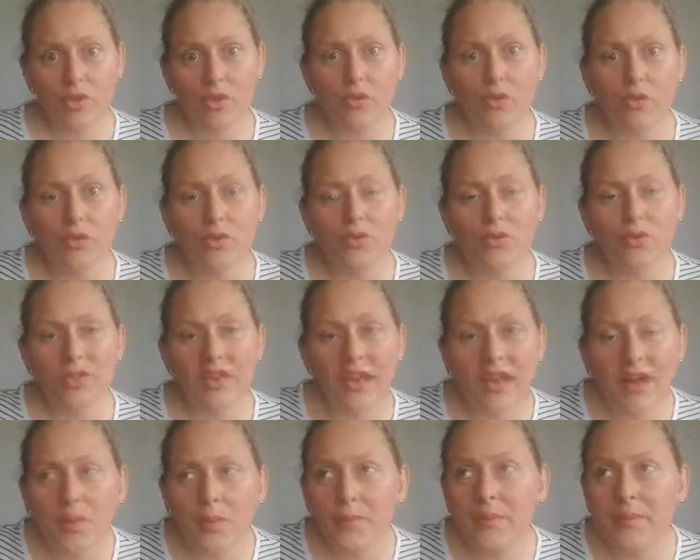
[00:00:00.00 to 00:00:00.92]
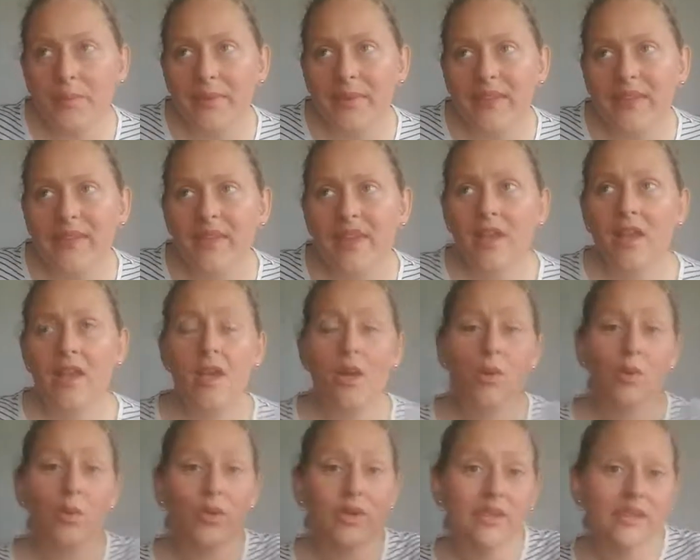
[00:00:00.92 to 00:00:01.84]
who could help me
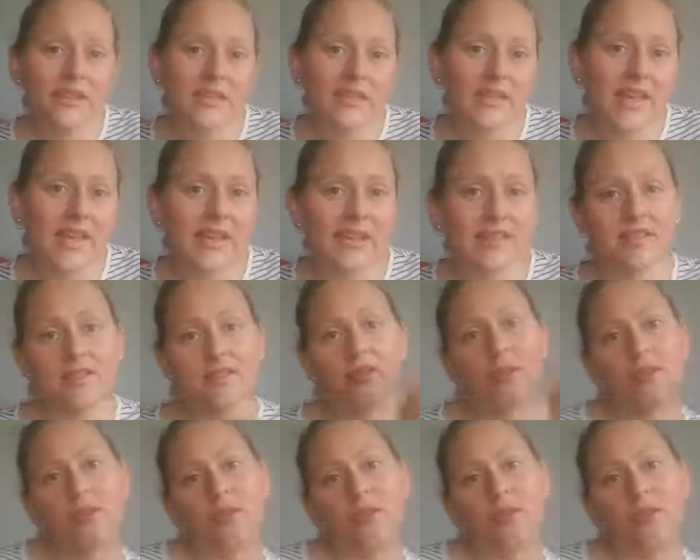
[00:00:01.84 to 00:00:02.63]
with dating,